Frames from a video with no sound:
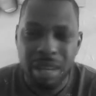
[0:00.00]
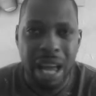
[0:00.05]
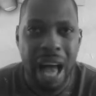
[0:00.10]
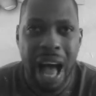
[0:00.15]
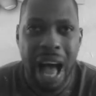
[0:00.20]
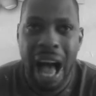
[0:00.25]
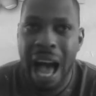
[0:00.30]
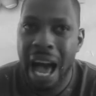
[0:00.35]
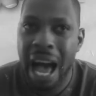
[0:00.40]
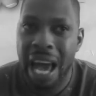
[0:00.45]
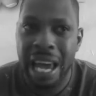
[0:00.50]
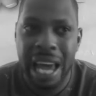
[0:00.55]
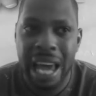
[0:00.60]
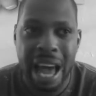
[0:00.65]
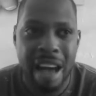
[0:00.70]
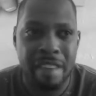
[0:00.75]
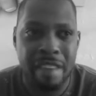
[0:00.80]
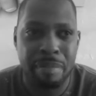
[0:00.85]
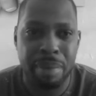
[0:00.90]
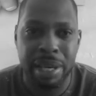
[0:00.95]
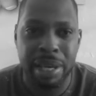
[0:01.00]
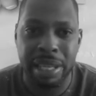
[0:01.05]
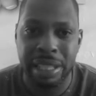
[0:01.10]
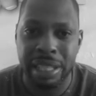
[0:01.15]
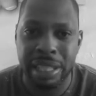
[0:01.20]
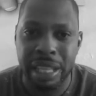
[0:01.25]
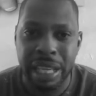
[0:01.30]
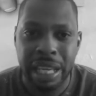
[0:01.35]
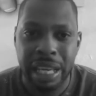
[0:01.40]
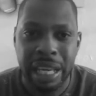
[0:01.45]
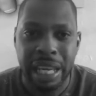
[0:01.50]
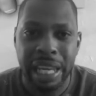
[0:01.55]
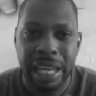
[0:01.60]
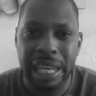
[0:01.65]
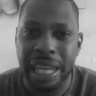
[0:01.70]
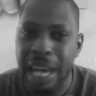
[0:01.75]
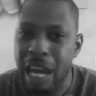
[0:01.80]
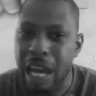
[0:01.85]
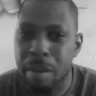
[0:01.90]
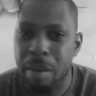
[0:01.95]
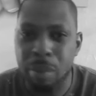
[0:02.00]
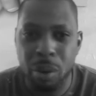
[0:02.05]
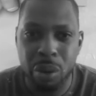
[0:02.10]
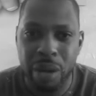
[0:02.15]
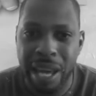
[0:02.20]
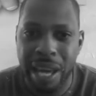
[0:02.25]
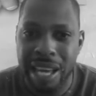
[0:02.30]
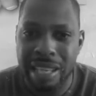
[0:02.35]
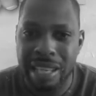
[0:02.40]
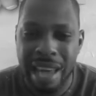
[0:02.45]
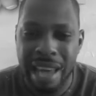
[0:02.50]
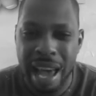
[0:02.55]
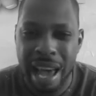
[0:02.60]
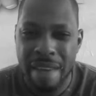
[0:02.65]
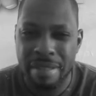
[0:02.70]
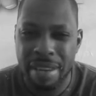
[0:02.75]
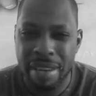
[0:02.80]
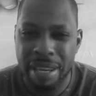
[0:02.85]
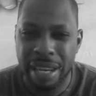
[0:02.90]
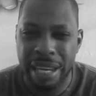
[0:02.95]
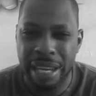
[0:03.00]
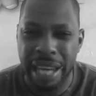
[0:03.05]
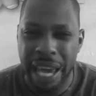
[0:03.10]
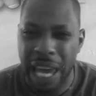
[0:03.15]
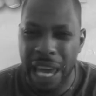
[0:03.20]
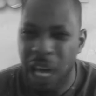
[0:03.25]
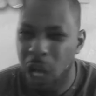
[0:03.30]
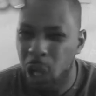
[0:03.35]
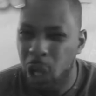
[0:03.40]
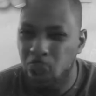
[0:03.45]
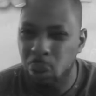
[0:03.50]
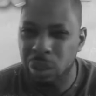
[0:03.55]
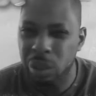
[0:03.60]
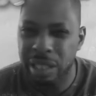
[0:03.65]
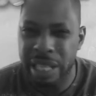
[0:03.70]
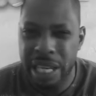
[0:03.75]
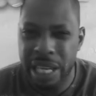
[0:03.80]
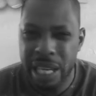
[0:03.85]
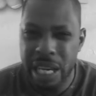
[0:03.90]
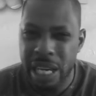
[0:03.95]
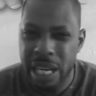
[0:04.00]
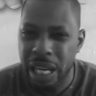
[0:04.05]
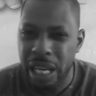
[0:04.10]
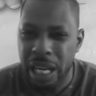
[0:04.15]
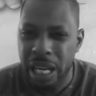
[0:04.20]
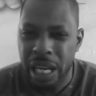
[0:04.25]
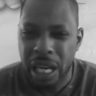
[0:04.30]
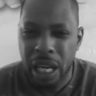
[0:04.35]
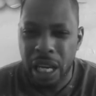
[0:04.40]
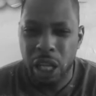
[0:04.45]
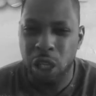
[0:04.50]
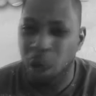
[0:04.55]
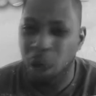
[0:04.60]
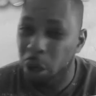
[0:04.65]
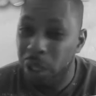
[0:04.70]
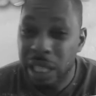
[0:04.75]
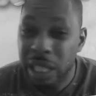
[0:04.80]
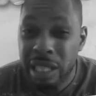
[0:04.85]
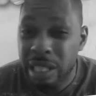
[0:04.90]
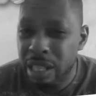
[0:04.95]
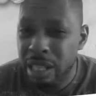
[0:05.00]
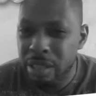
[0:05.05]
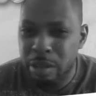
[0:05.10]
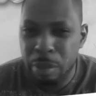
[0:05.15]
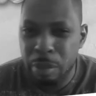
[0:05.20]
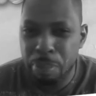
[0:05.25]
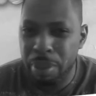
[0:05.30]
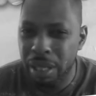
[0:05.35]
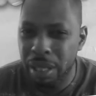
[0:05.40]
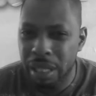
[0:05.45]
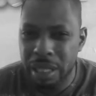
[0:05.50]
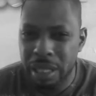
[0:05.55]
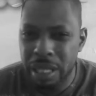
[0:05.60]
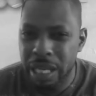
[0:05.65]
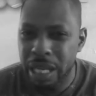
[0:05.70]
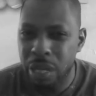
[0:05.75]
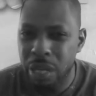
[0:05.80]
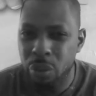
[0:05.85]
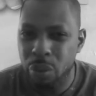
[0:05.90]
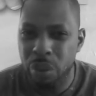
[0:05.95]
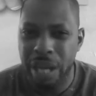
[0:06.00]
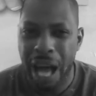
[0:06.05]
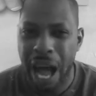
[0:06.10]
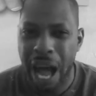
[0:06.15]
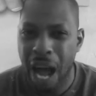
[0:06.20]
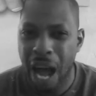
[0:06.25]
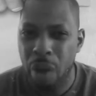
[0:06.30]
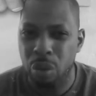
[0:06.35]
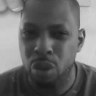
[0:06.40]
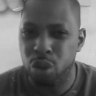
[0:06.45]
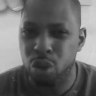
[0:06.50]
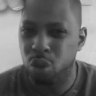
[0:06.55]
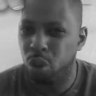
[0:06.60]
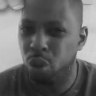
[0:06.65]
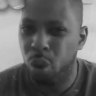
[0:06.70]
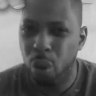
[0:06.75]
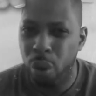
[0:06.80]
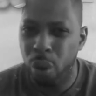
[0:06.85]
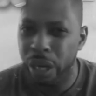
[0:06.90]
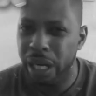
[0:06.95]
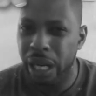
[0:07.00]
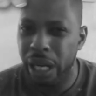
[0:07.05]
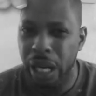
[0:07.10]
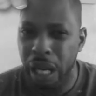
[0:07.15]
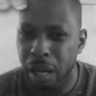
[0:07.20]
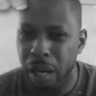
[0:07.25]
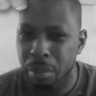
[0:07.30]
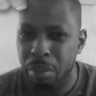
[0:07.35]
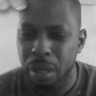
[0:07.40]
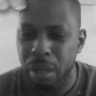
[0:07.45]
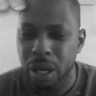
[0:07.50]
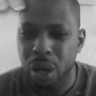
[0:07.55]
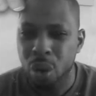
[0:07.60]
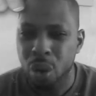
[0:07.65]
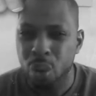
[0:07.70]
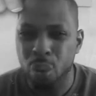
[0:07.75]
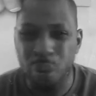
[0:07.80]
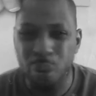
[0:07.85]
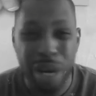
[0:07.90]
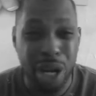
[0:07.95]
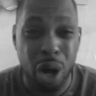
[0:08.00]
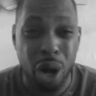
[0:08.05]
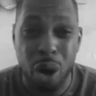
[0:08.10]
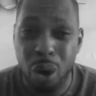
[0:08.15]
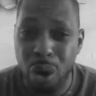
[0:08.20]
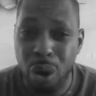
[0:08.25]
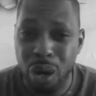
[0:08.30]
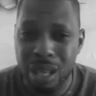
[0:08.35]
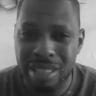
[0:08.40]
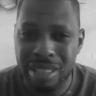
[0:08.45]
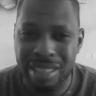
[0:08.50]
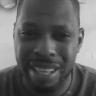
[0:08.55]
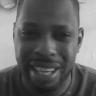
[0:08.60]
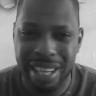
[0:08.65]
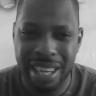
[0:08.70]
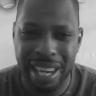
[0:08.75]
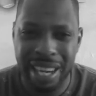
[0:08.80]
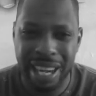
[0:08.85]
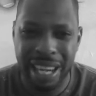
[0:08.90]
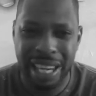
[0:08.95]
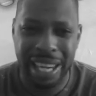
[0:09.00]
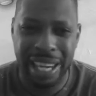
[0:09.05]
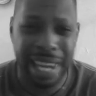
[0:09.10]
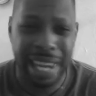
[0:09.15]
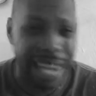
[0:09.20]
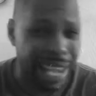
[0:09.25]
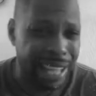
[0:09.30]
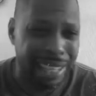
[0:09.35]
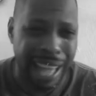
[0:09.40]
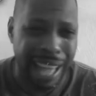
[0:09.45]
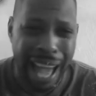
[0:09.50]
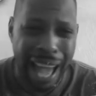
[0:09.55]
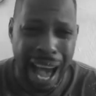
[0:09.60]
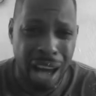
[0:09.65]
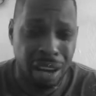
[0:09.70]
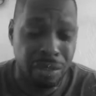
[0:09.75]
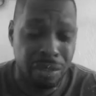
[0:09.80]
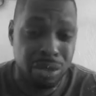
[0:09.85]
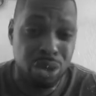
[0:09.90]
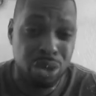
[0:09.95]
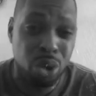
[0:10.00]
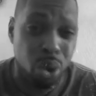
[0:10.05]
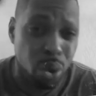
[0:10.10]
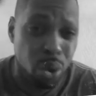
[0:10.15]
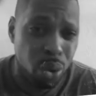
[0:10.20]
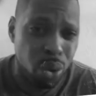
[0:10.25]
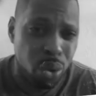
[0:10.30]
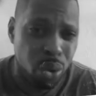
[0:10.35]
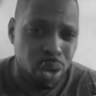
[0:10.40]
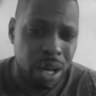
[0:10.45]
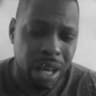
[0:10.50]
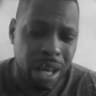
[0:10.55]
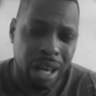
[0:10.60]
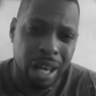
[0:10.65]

I have been labeled as having an LD, learning disability, when I was growing up. Went on to get kicked out of school.